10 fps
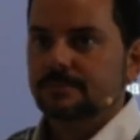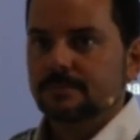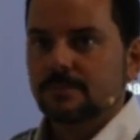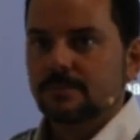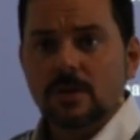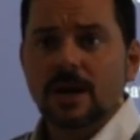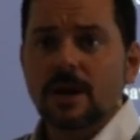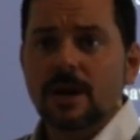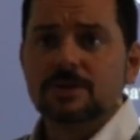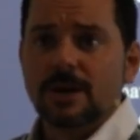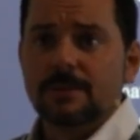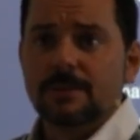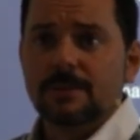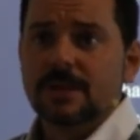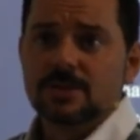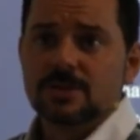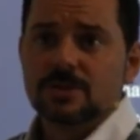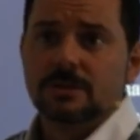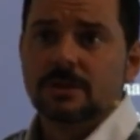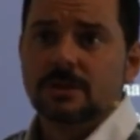Okay, Abhishek, that's good.
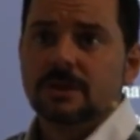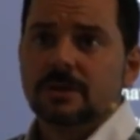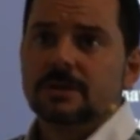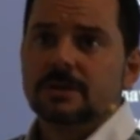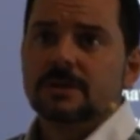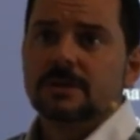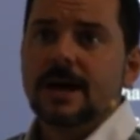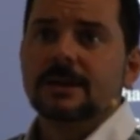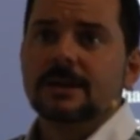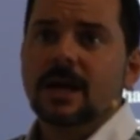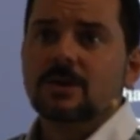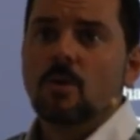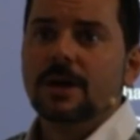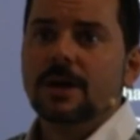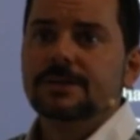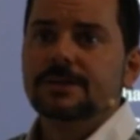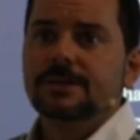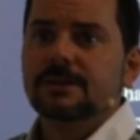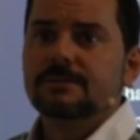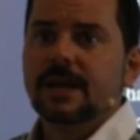Yeah, again, quantitative
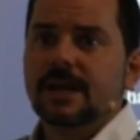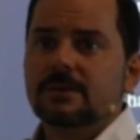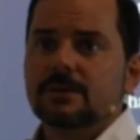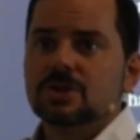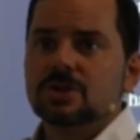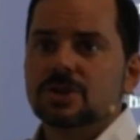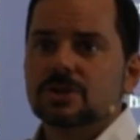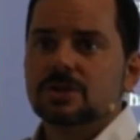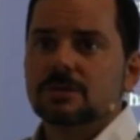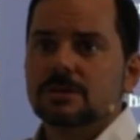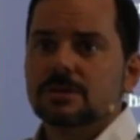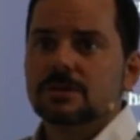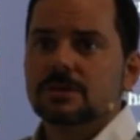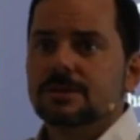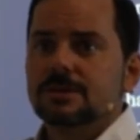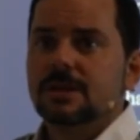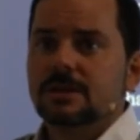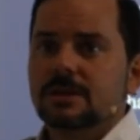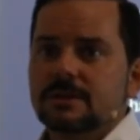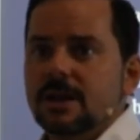language, students, quantitative
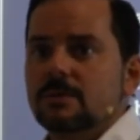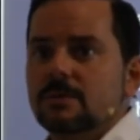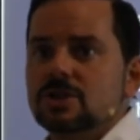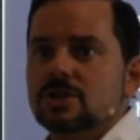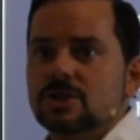language.